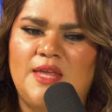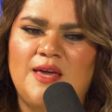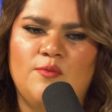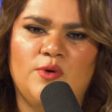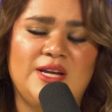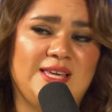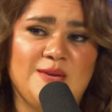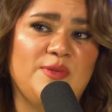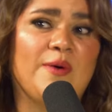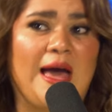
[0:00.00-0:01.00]
it wouldn't
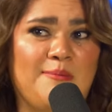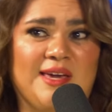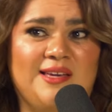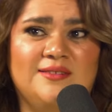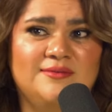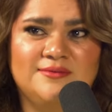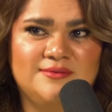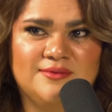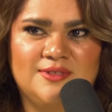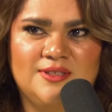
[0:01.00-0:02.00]
keep you happy.
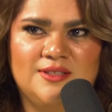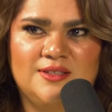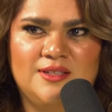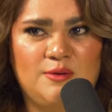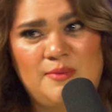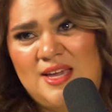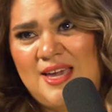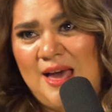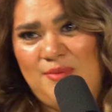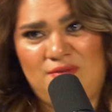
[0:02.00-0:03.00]
It would make
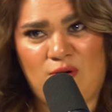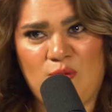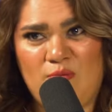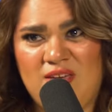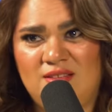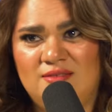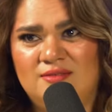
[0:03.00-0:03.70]
you happy for a moment.